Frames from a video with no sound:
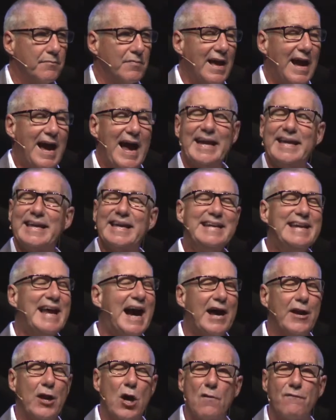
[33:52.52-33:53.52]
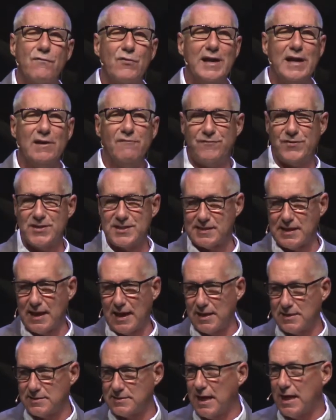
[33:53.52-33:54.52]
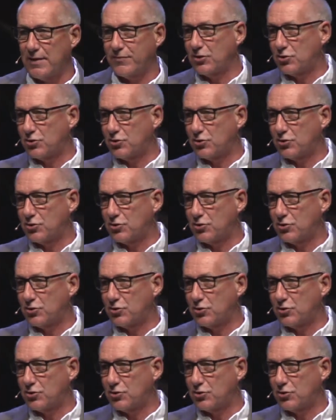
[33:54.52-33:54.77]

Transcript: I cannot overemphasize that. The